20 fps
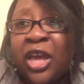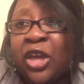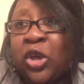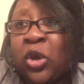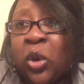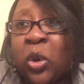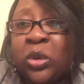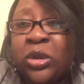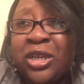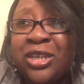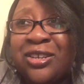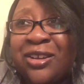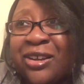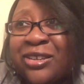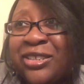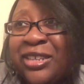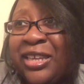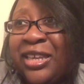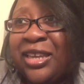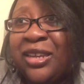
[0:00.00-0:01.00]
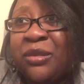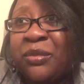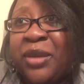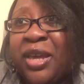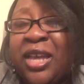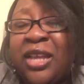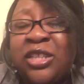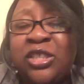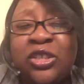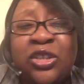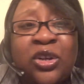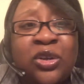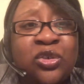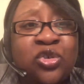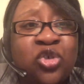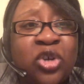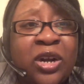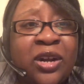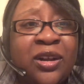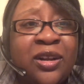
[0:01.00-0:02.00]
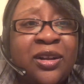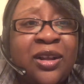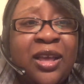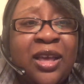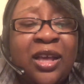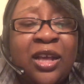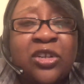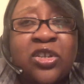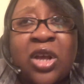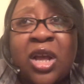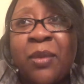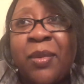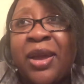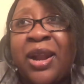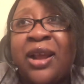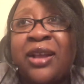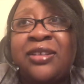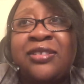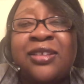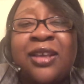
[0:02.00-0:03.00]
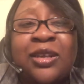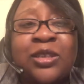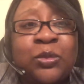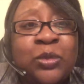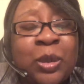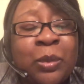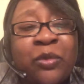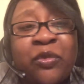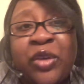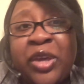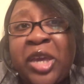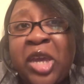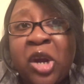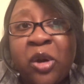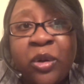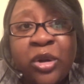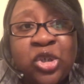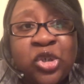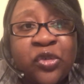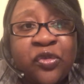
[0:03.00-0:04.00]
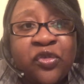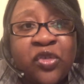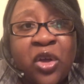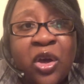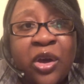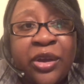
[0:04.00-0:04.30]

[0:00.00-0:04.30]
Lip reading: you only talk to inmates, you know, trying to talk about how he's got some type of a character flaw